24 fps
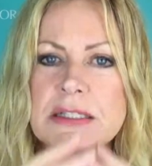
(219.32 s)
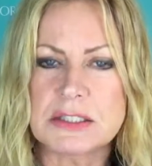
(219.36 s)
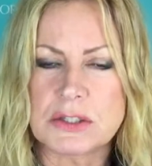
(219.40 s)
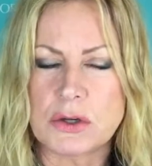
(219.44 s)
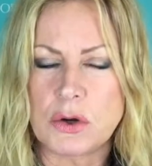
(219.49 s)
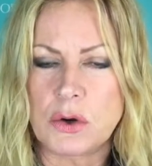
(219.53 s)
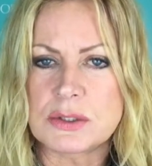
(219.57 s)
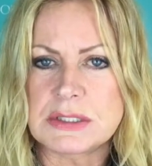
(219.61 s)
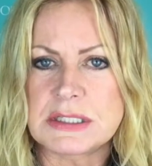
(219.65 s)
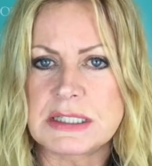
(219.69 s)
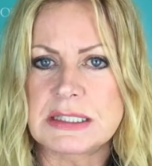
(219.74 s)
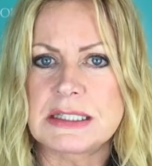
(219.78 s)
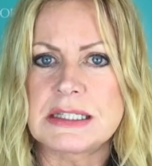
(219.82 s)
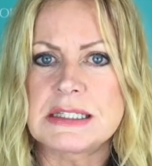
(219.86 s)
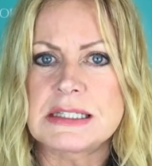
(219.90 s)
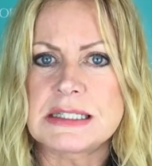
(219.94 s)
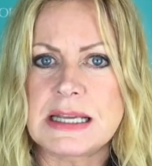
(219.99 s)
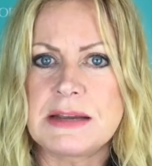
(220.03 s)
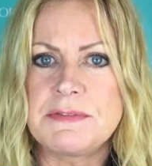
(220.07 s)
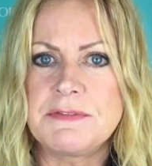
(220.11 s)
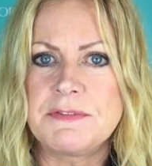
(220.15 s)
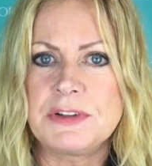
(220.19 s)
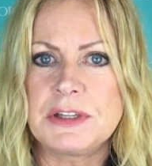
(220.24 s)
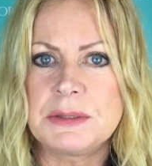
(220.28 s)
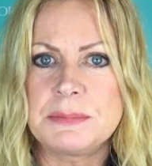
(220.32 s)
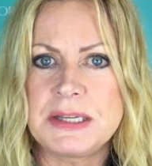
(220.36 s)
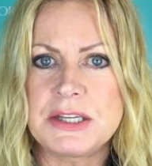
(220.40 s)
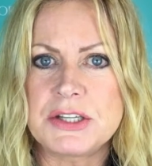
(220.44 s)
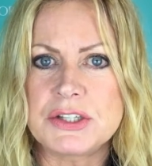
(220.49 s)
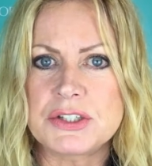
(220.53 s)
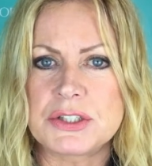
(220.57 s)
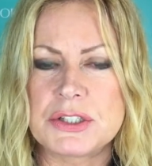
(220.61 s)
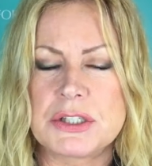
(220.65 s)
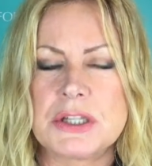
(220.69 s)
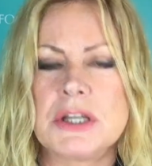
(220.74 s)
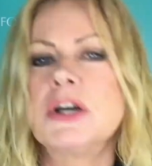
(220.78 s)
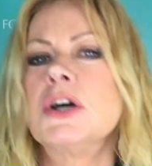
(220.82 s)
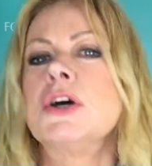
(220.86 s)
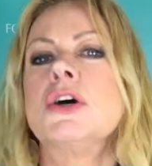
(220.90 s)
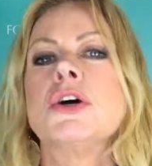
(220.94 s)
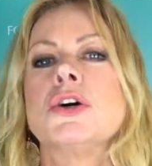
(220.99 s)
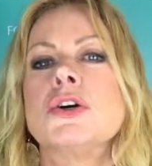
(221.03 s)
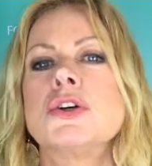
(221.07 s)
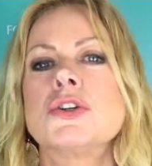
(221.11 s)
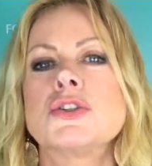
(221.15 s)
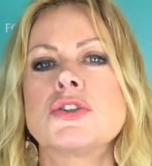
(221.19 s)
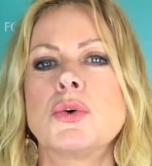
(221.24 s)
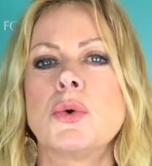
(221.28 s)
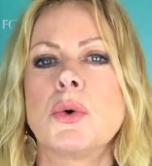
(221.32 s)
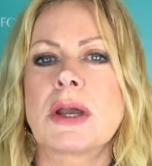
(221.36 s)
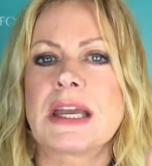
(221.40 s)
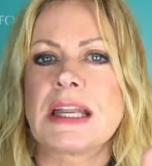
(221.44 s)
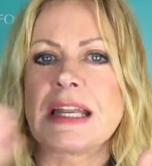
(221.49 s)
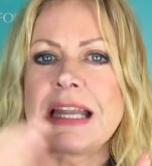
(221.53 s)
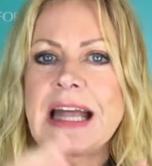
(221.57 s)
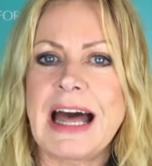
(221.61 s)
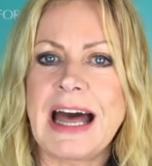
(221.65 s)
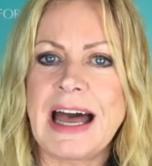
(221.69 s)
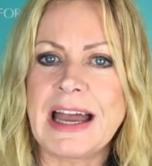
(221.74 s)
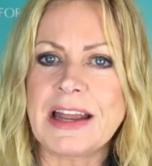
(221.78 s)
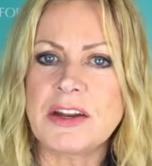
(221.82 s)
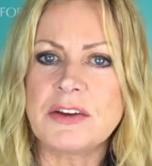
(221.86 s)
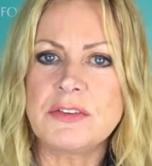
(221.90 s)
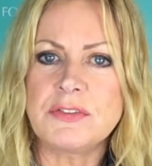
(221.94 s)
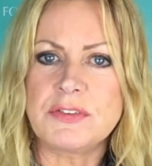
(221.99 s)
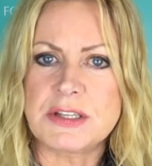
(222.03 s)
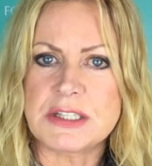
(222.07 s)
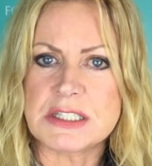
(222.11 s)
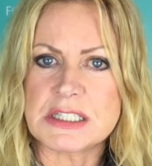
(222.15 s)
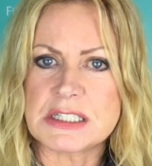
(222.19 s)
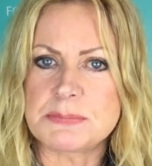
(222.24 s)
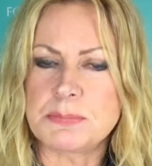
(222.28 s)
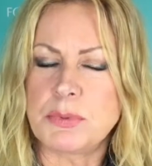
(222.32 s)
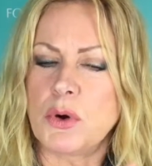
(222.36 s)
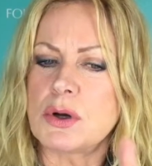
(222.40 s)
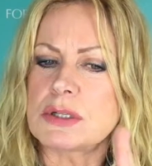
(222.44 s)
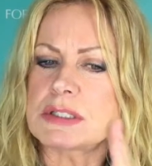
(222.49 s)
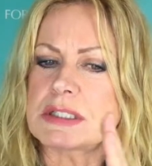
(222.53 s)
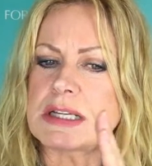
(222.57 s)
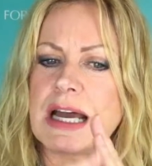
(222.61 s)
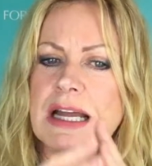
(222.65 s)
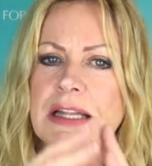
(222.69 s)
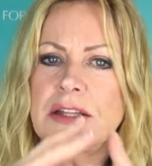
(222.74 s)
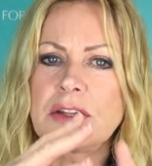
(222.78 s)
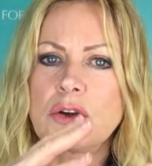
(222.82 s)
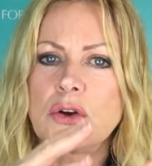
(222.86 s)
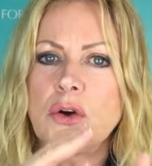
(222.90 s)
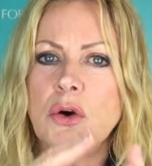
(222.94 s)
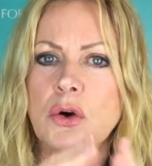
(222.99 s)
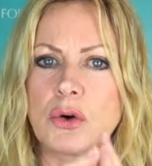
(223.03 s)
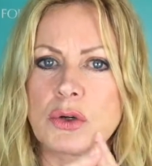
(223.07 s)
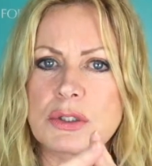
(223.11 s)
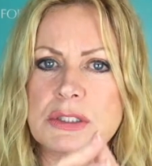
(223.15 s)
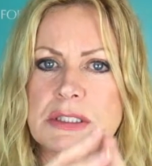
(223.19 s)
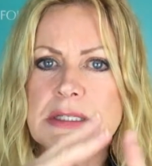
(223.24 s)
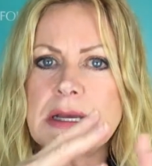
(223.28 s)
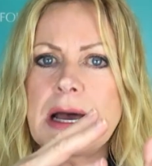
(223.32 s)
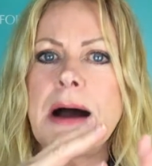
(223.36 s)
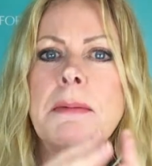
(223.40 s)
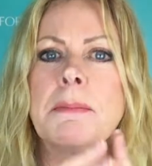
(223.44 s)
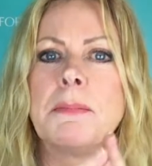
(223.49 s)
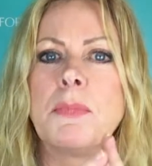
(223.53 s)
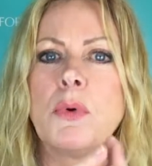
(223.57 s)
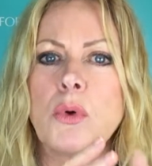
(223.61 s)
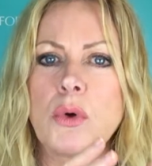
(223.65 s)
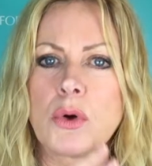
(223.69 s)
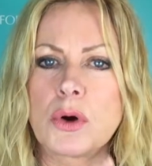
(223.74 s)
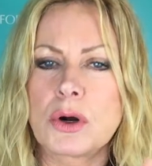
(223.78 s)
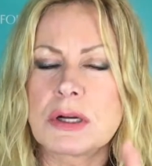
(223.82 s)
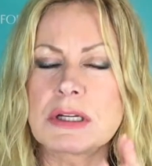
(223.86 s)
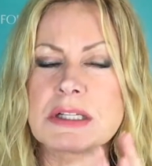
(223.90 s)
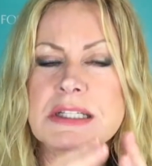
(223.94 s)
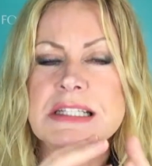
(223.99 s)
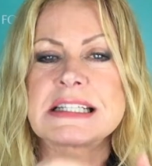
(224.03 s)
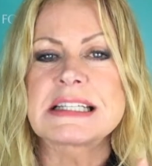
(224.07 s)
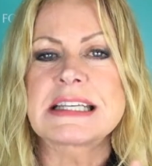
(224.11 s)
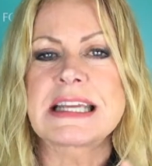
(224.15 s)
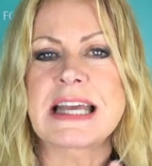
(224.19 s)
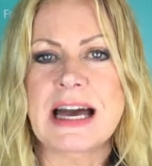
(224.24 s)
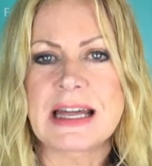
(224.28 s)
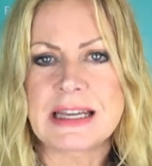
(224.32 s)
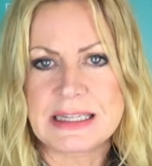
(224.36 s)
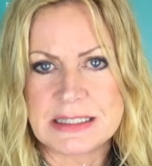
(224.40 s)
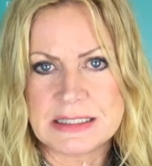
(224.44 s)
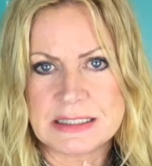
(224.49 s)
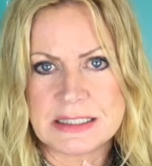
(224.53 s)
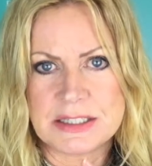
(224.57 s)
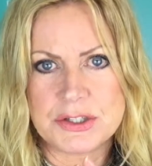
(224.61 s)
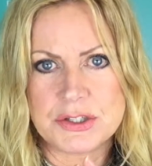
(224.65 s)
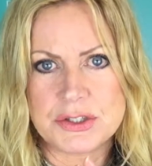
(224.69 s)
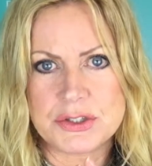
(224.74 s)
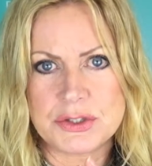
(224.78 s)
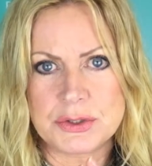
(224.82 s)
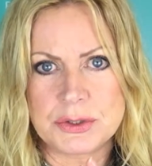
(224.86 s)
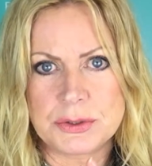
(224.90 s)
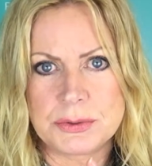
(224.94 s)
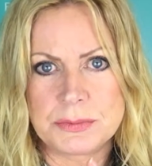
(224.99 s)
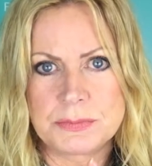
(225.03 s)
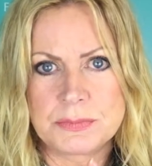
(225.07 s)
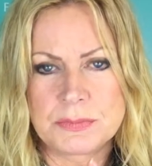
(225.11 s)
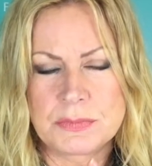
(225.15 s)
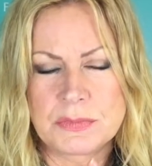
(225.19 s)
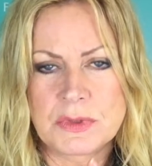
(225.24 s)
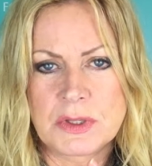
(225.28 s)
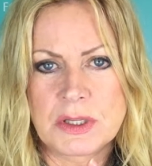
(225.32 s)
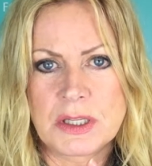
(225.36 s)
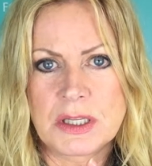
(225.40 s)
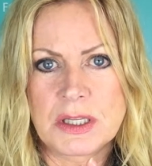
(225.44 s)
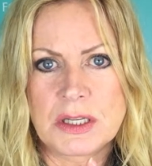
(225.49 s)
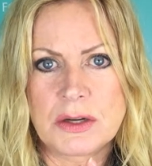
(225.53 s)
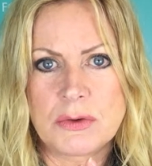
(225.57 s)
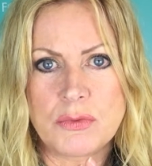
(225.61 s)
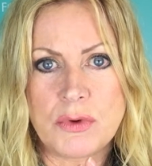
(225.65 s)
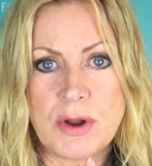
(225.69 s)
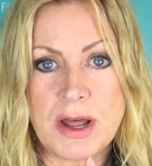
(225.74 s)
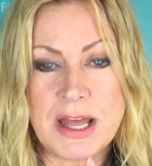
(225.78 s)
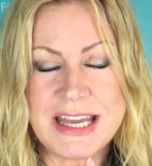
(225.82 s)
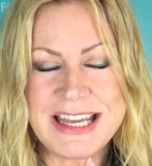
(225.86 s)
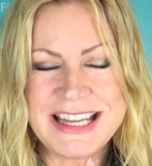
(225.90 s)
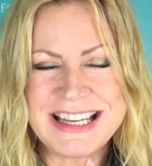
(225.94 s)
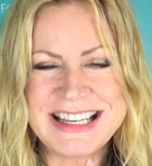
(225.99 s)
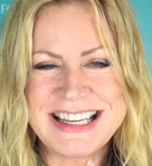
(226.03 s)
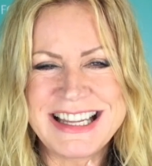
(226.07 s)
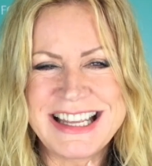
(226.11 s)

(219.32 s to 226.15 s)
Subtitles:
causing this inflammation. So it can aggravate spots and cause more scarring tissue, right?